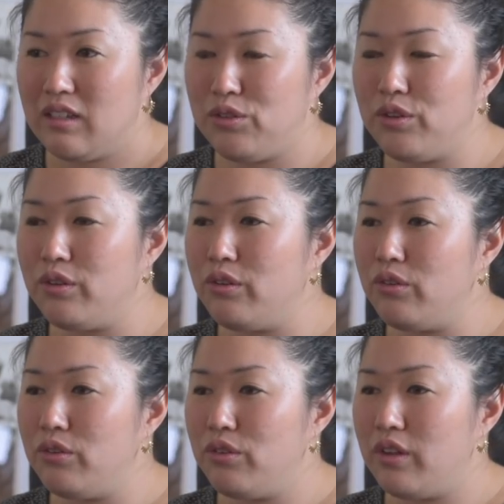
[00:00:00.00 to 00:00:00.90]

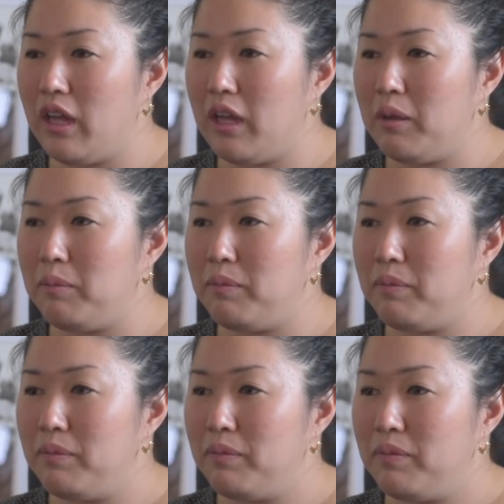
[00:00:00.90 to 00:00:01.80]
So,
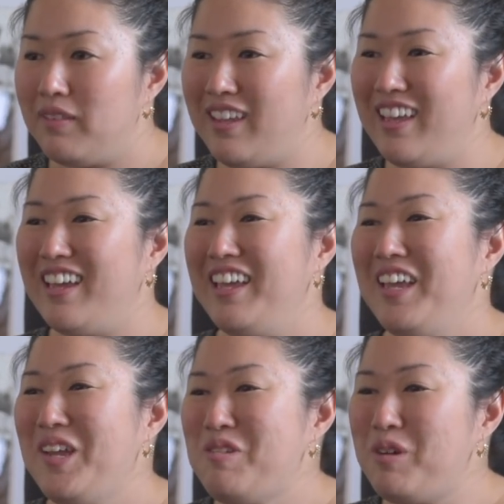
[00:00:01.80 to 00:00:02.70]
one
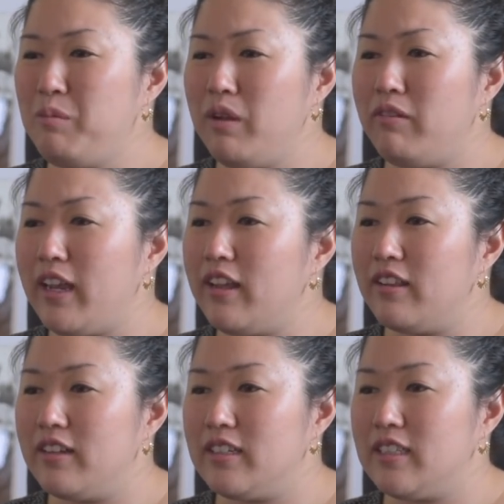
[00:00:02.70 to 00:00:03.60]
of my
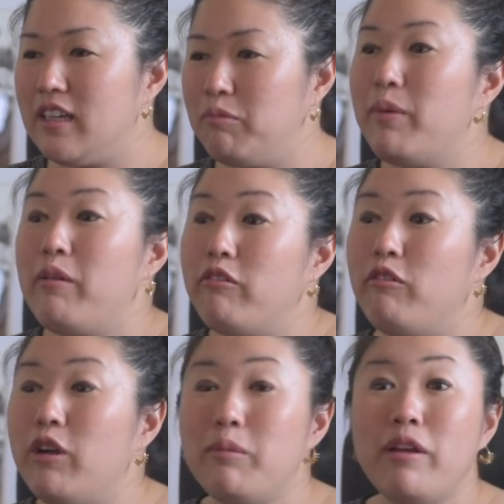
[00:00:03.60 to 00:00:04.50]

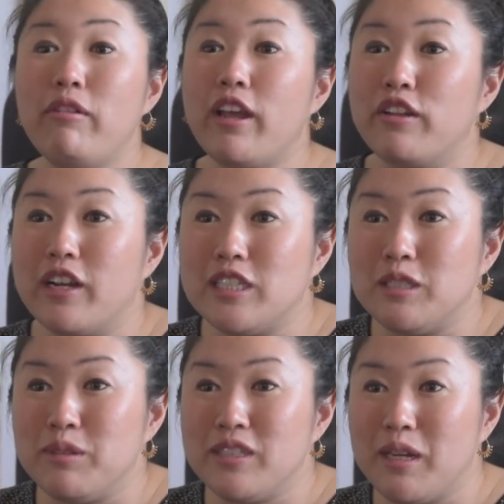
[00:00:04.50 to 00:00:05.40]
regular
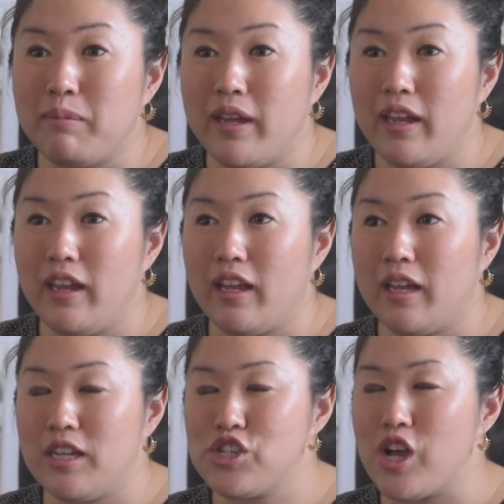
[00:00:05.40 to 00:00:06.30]
customers at my
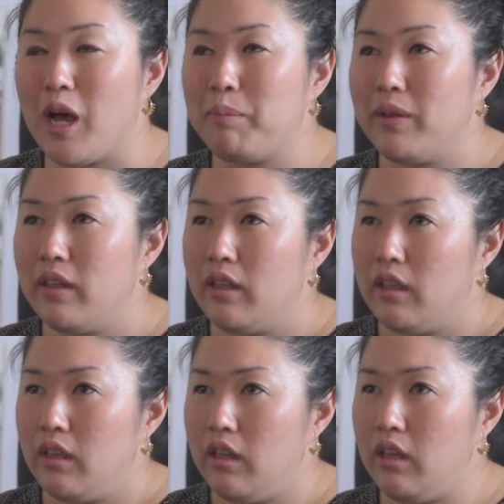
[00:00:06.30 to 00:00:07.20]
shop,
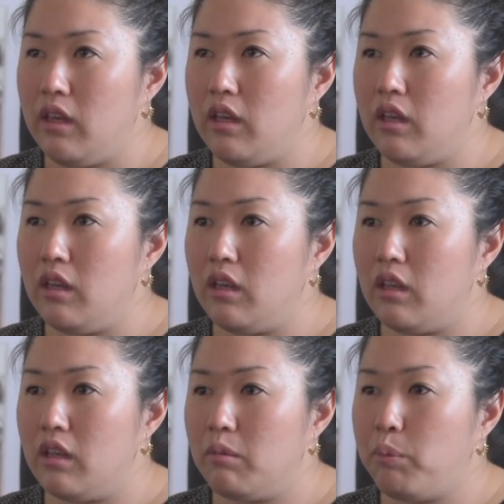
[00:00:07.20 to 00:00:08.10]
he
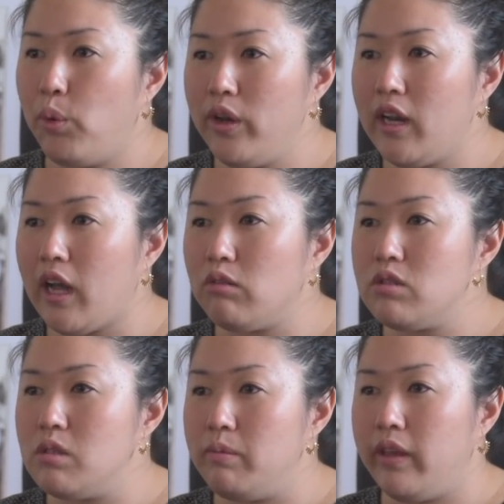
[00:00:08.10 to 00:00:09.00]
pointed out
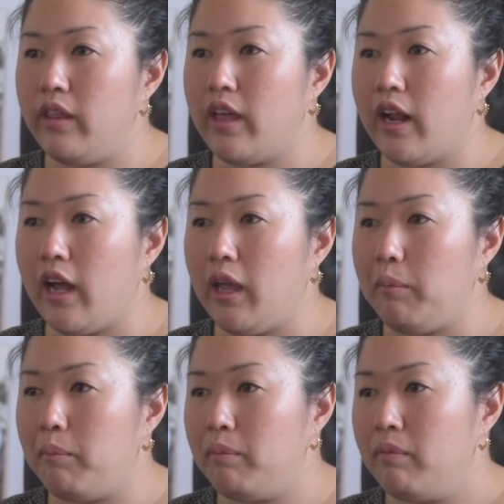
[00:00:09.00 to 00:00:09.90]
to me that
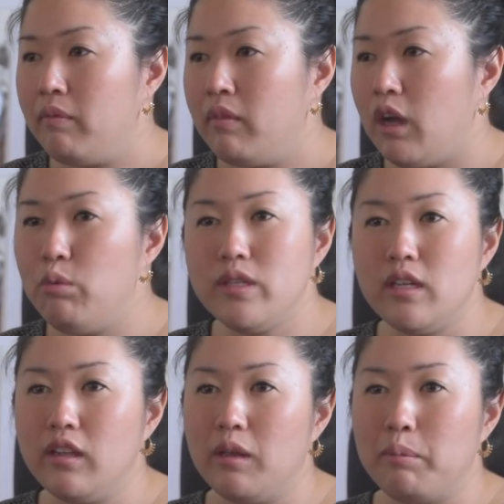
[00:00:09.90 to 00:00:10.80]
I'm a
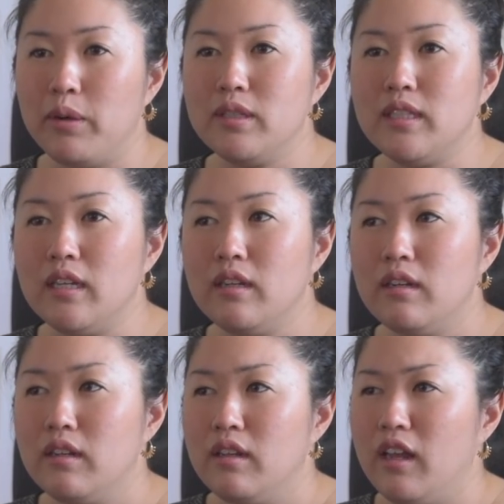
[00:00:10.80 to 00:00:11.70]
resilient person,
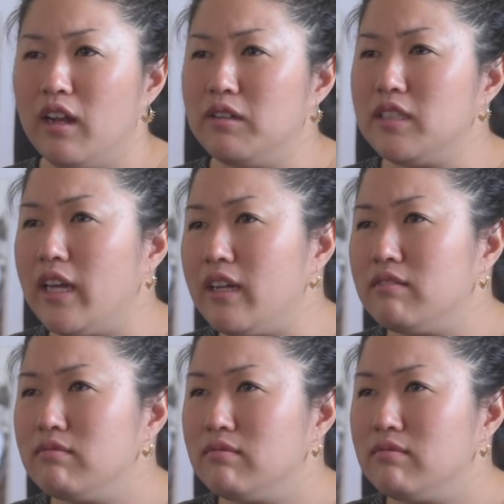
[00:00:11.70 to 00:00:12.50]
and I was like,